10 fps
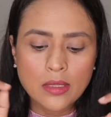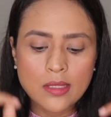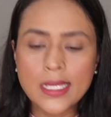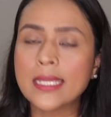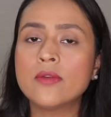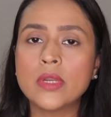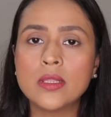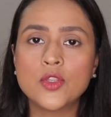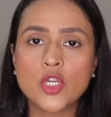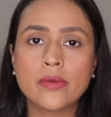The second
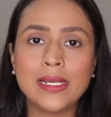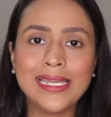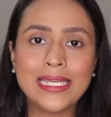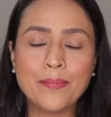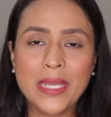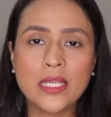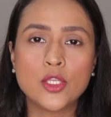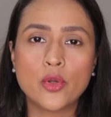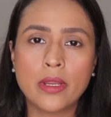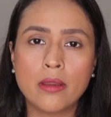rinse generally
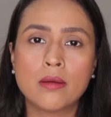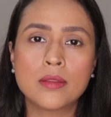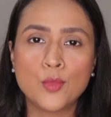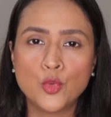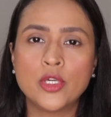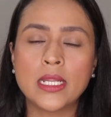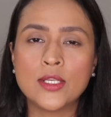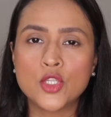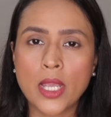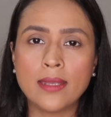makes your hair smoother
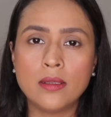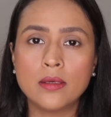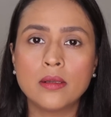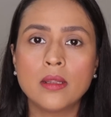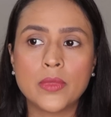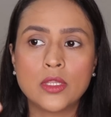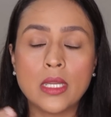and shinier.